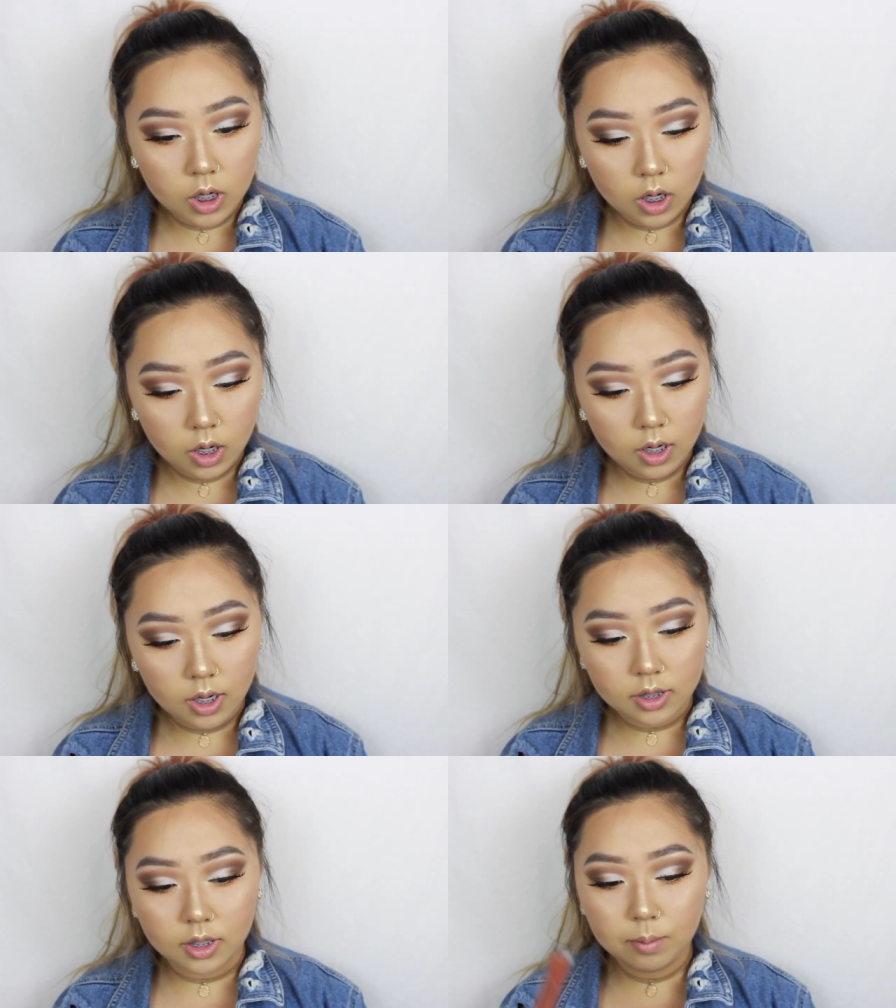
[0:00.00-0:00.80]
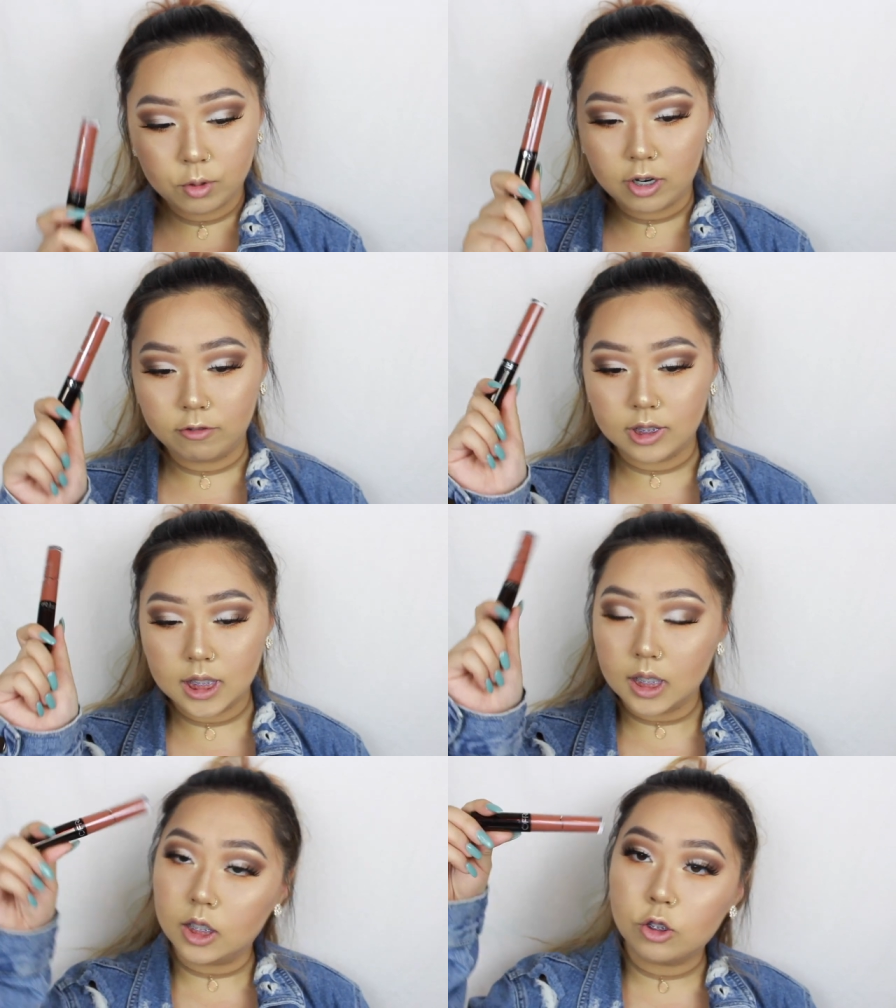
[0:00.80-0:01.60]
I think I'm
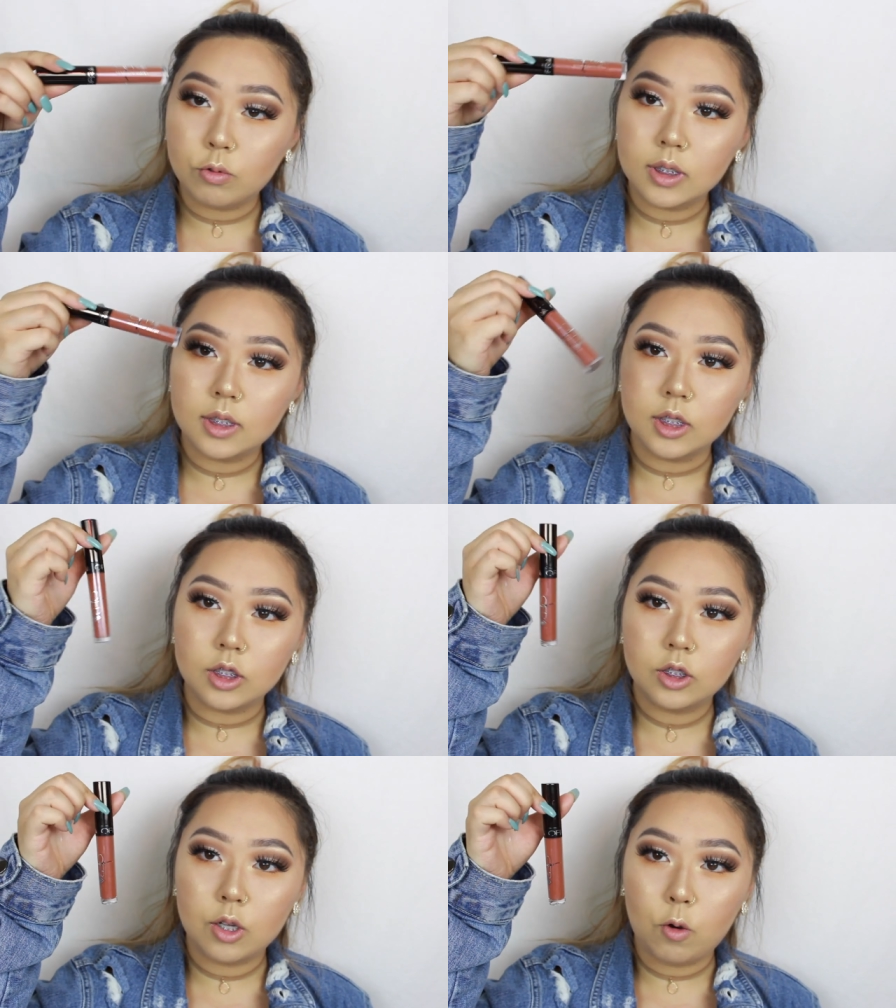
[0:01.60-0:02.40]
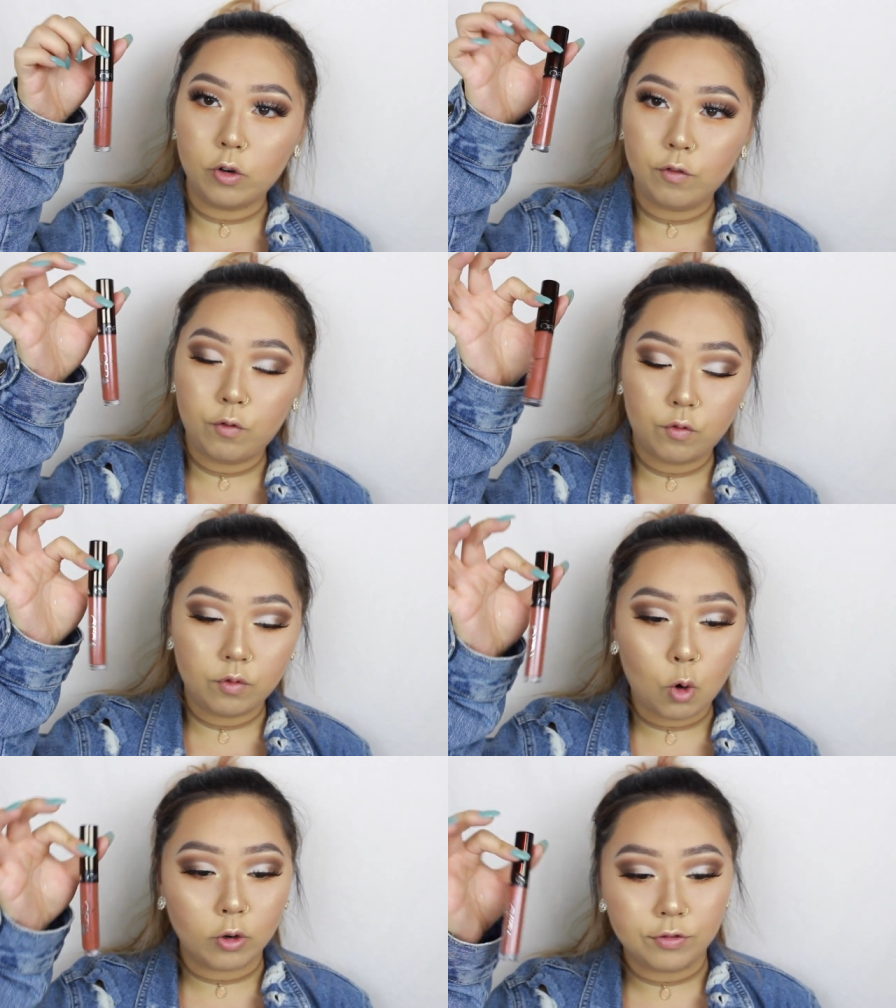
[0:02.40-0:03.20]
gravitating towards this Orf
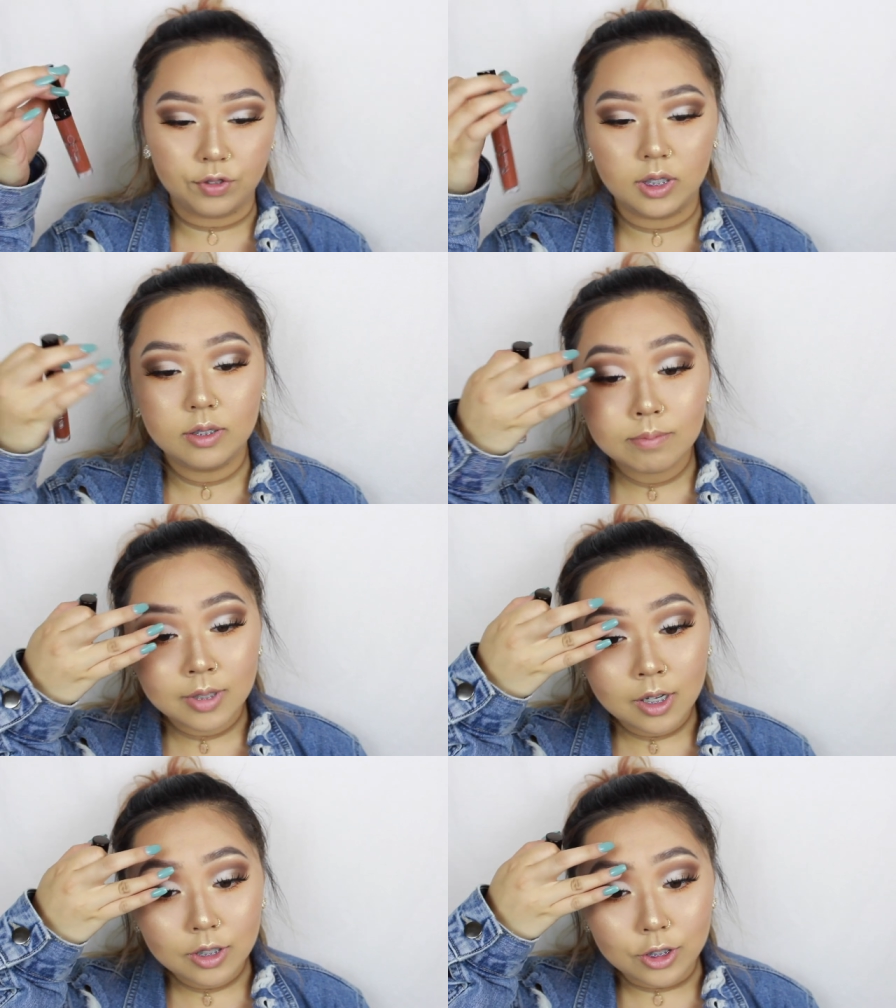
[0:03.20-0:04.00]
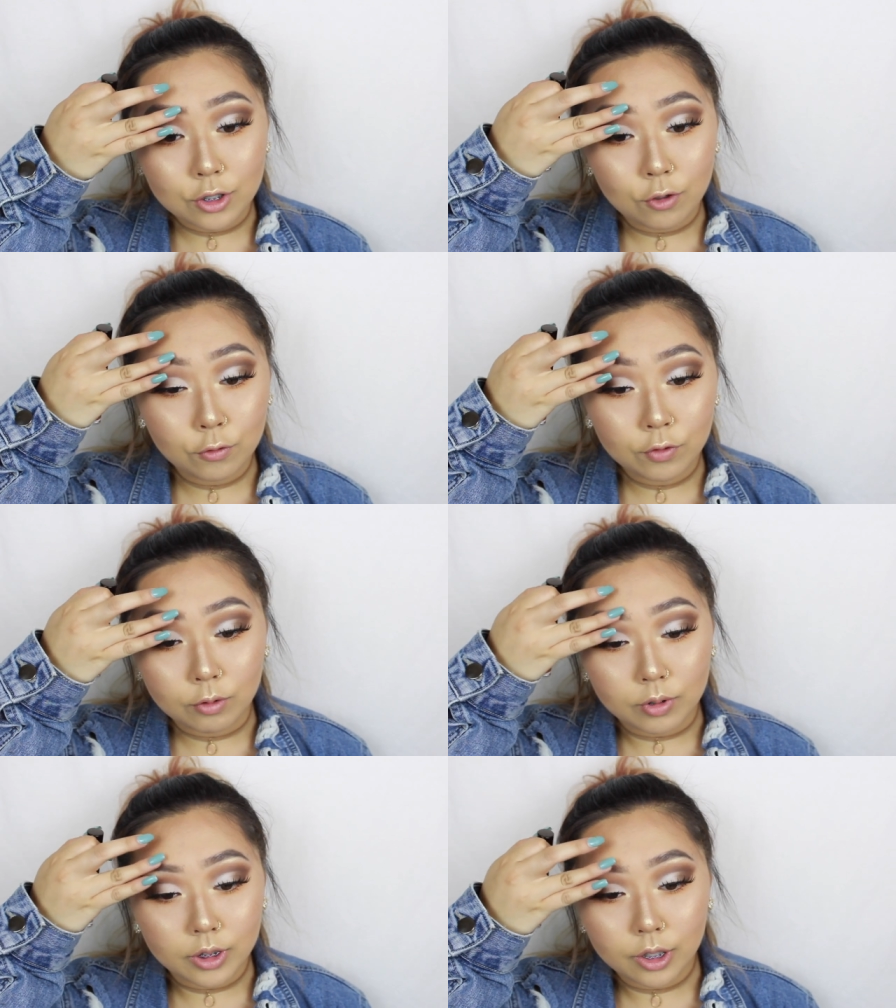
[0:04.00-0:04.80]
Orfa, this
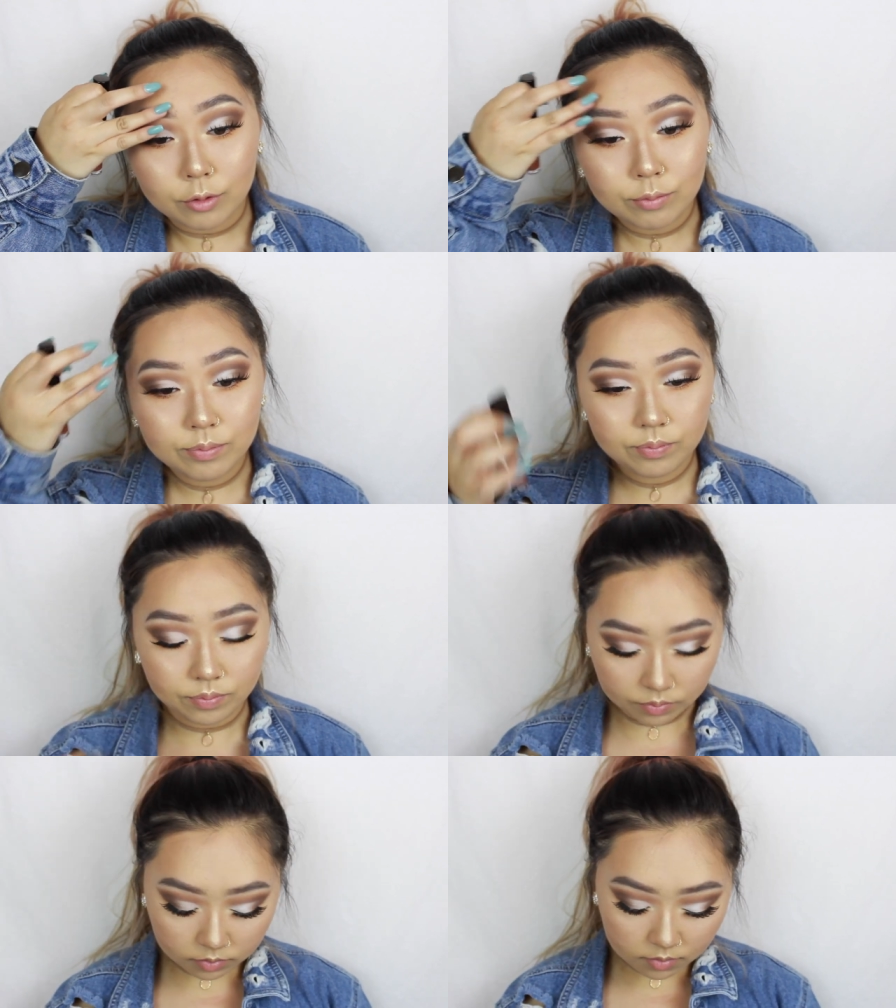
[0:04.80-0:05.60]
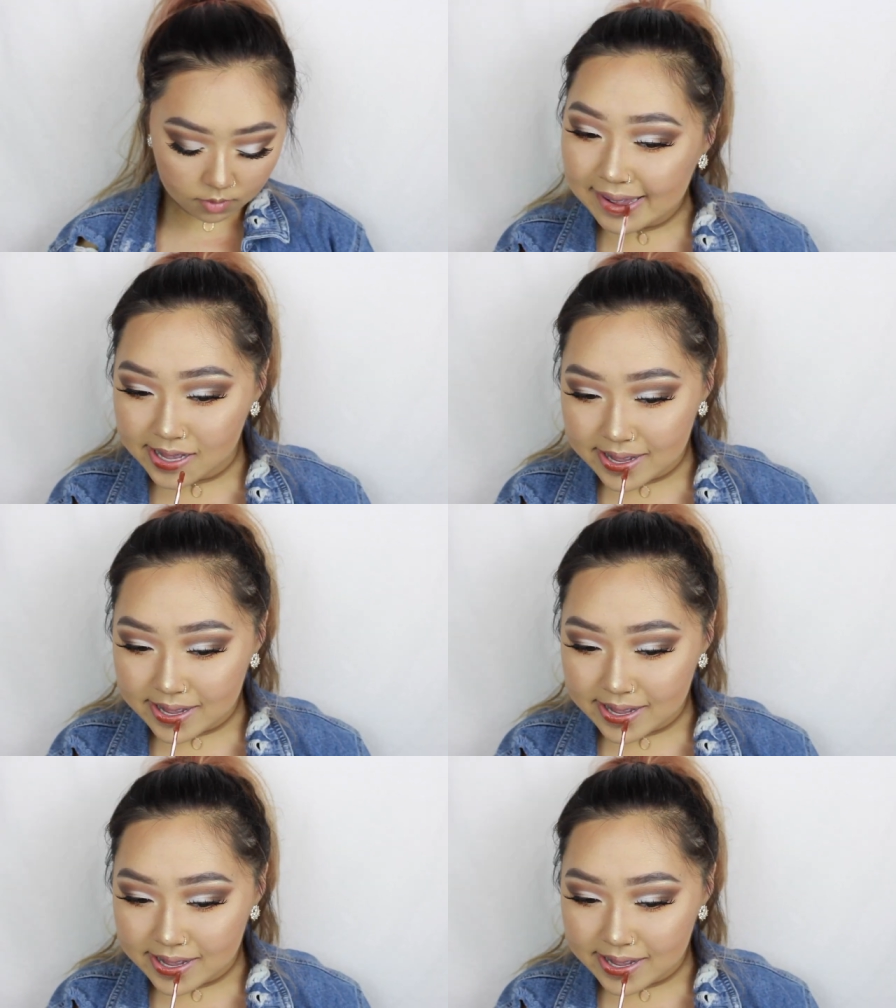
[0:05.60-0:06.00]
Orfa one though.